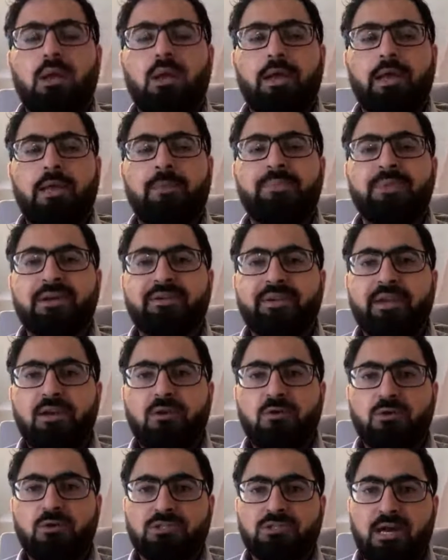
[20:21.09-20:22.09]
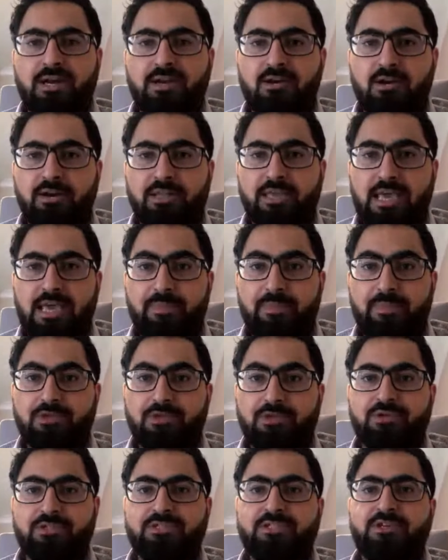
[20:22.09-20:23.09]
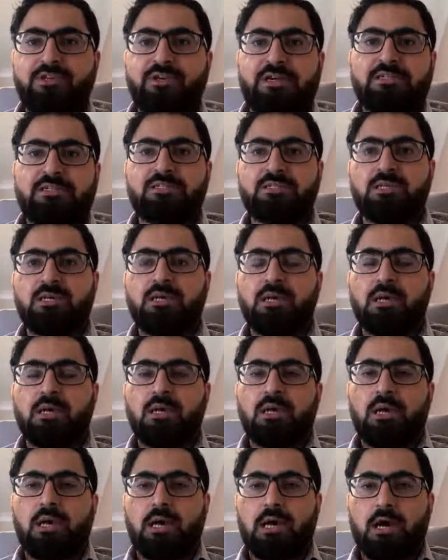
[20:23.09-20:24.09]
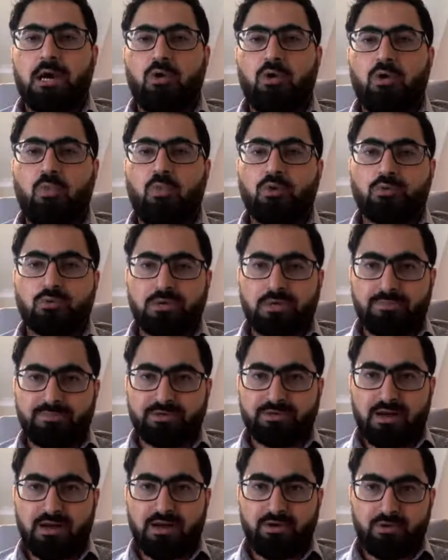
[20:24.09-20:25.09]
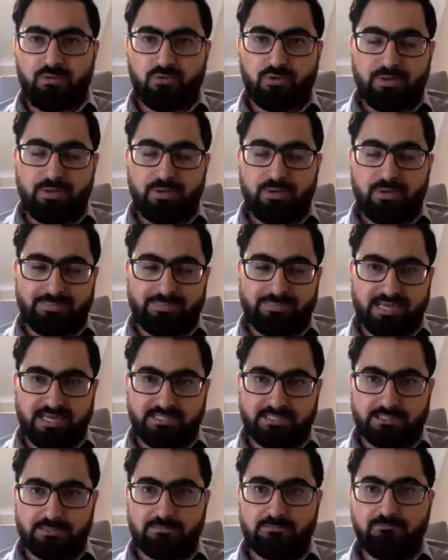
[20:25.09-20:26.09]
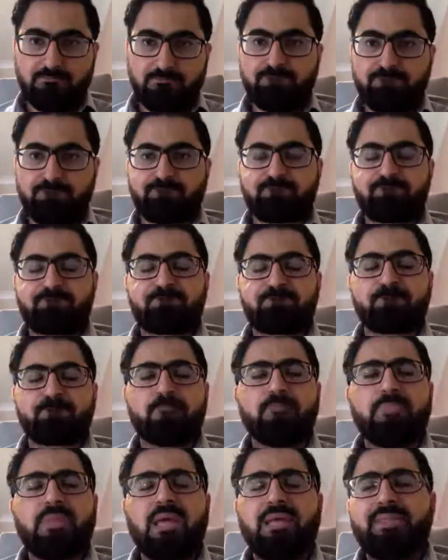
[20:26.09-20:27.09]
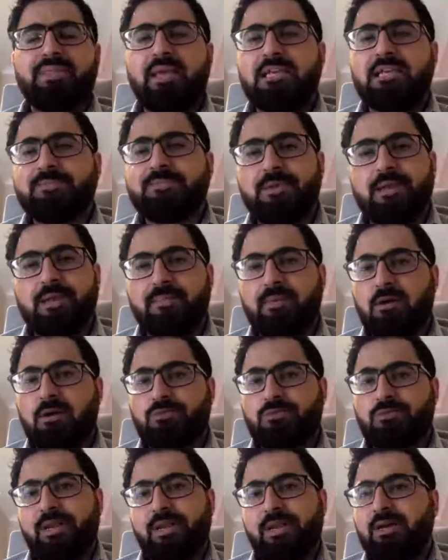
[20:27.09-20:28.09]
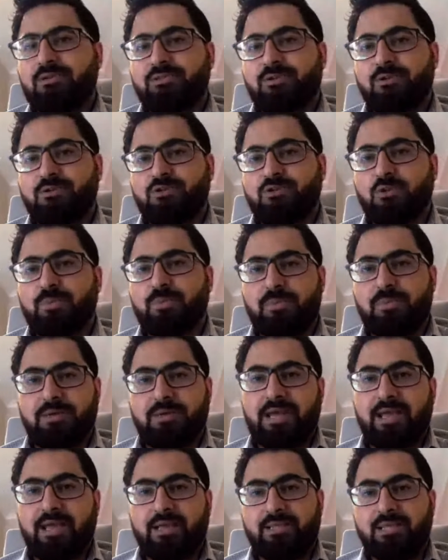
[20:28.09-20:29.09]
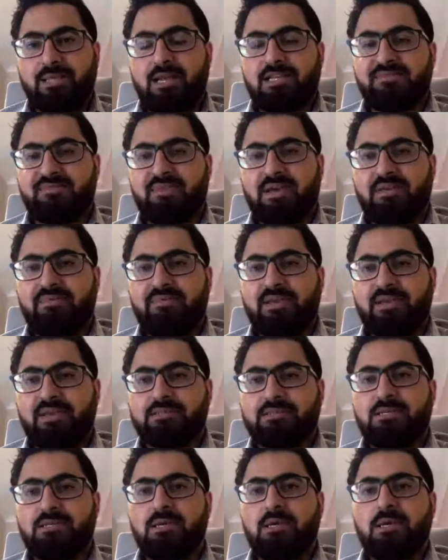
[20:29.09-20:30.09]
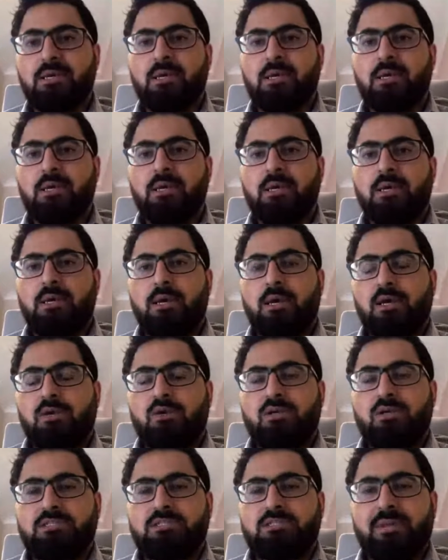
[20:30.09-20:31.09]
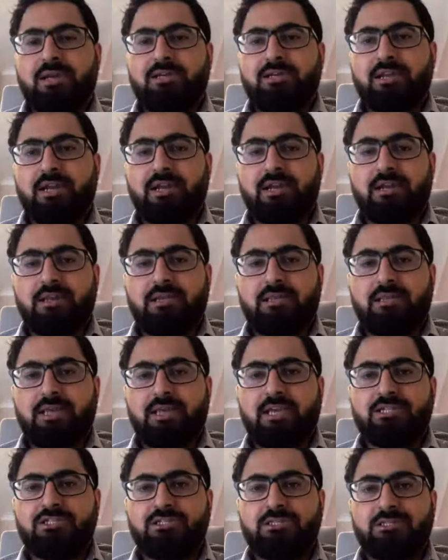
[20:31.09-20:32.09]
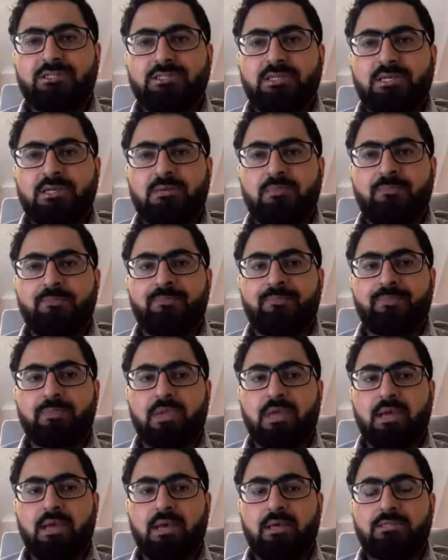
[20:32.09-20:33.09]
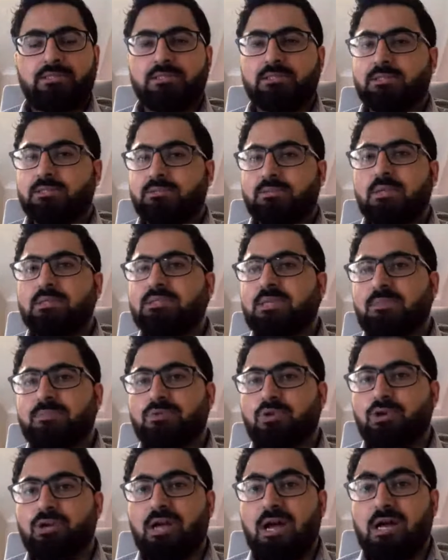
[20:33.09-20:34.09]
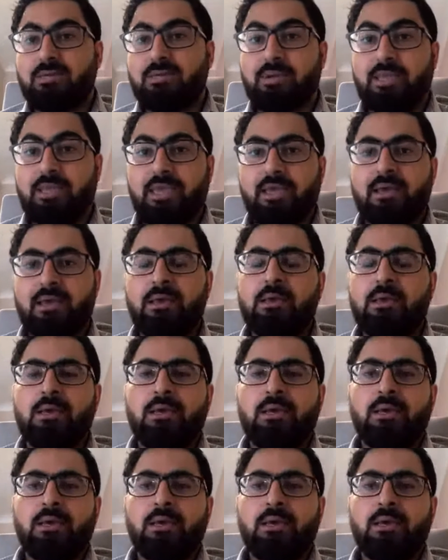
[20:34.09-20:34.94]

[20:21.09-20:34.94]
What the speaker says: If the Greek coast had not came in to rescue us, our boat would have drowned and would have capsized. There has been about 20,000 or so people dying in the last 5 years across the Mediterranean and the Aegean Sea. It's absolutely heartbreaking.